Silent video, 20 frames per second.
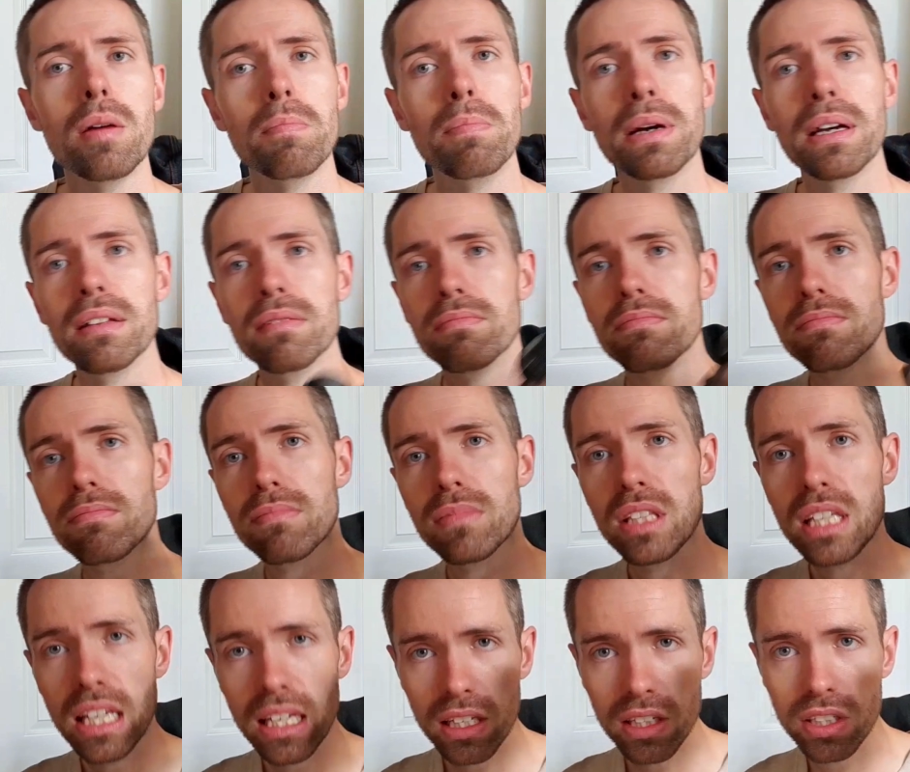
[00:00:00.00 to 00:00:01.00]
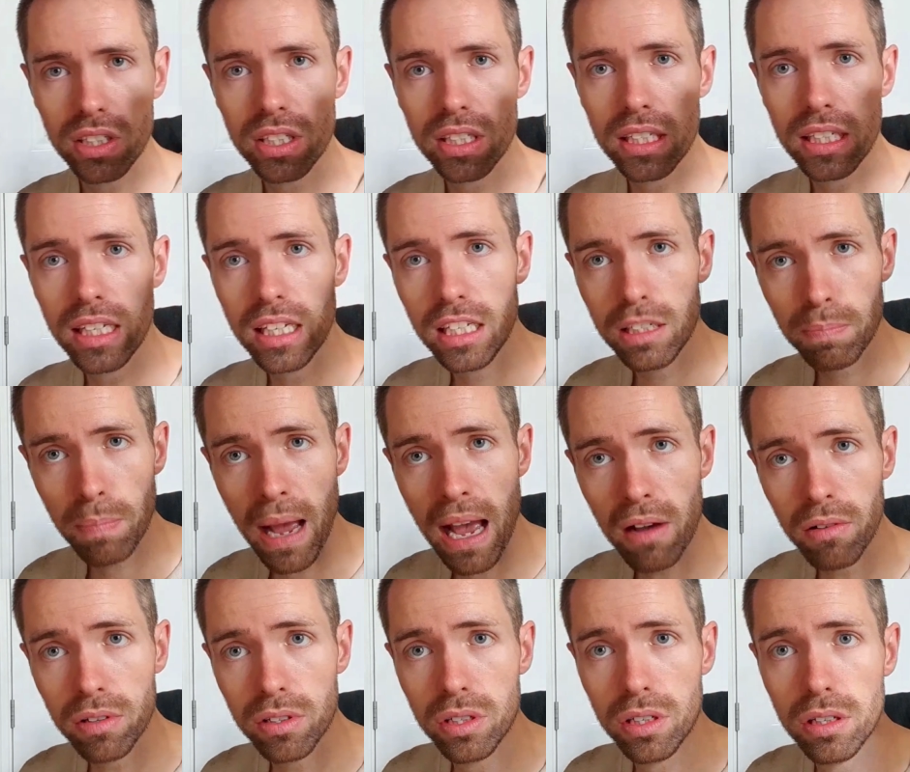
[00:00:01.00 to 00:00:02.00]
But this is
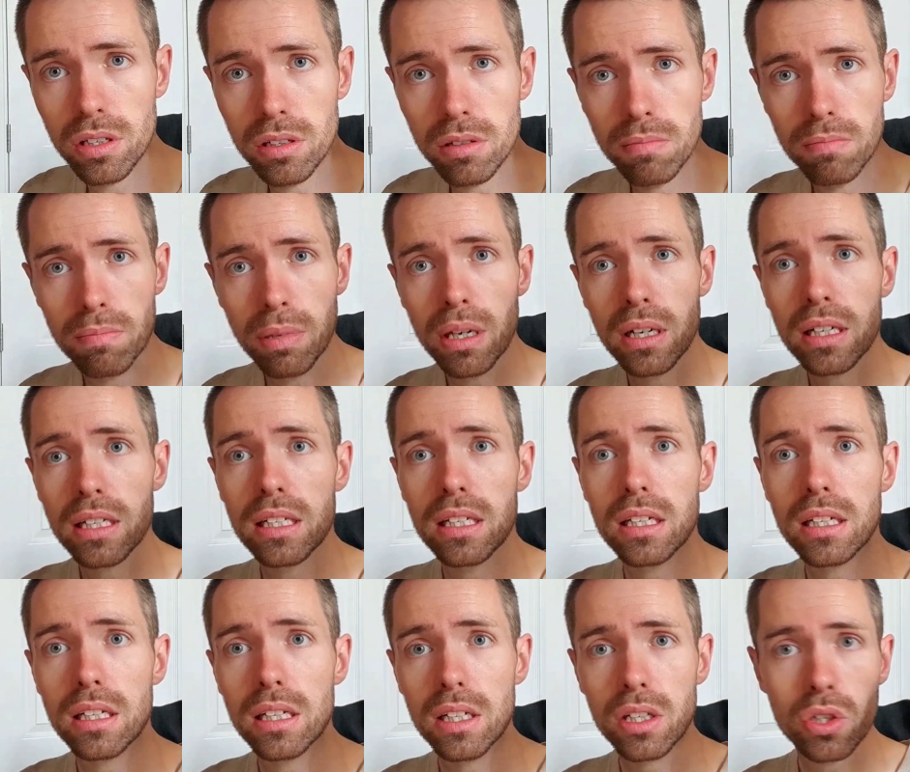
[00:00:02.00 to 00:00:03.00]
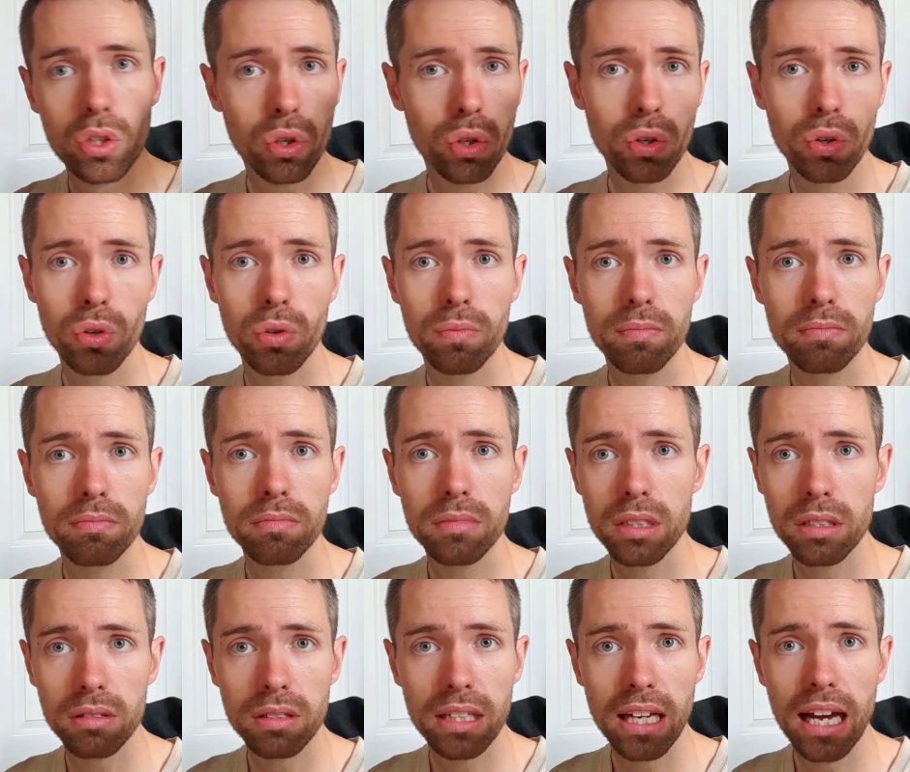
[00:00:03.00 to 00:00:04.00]
powered by a coil,
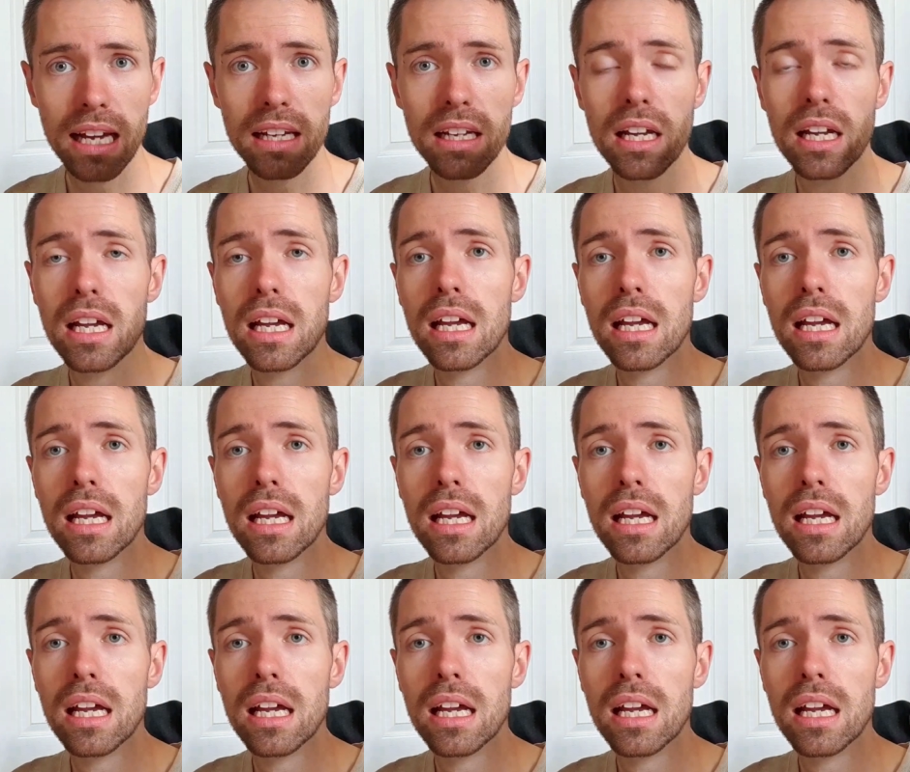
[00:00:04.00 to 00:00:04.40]
okay?